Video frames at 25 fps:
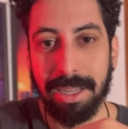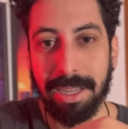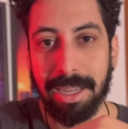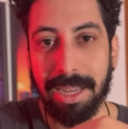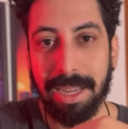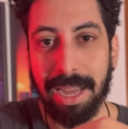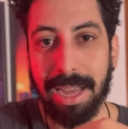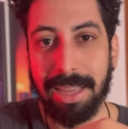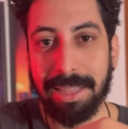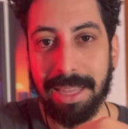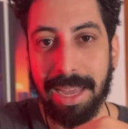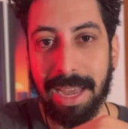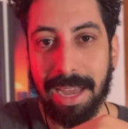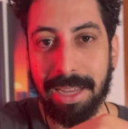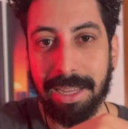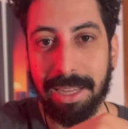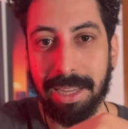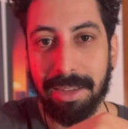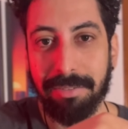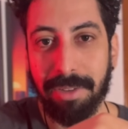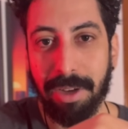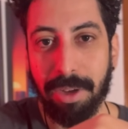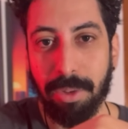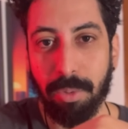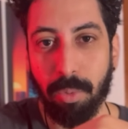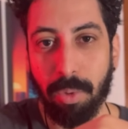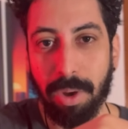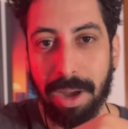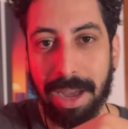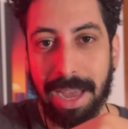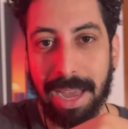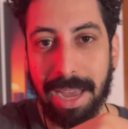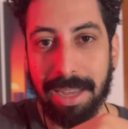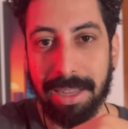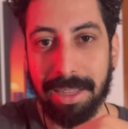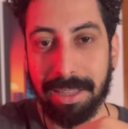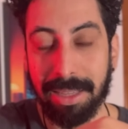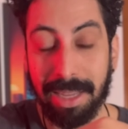And then
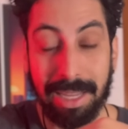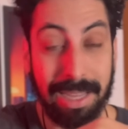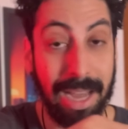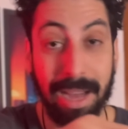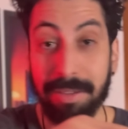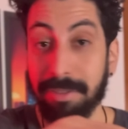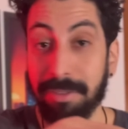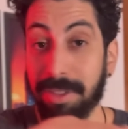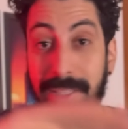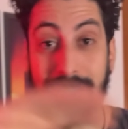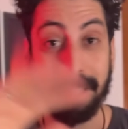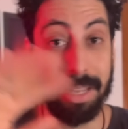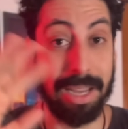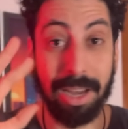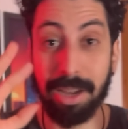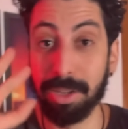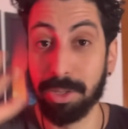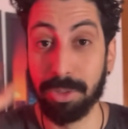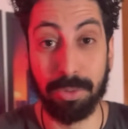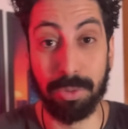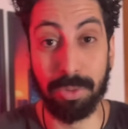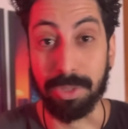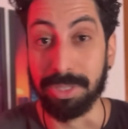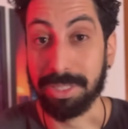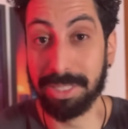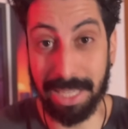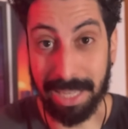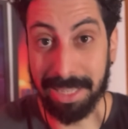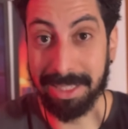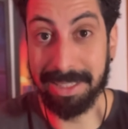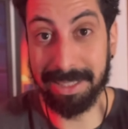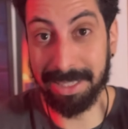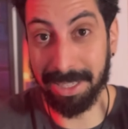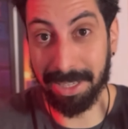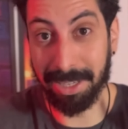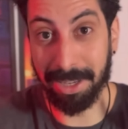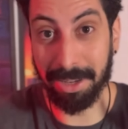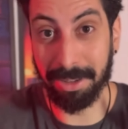everything else will stay
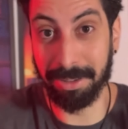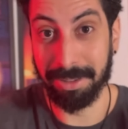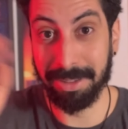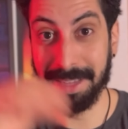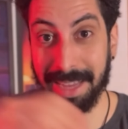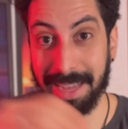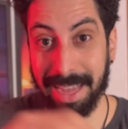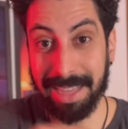still.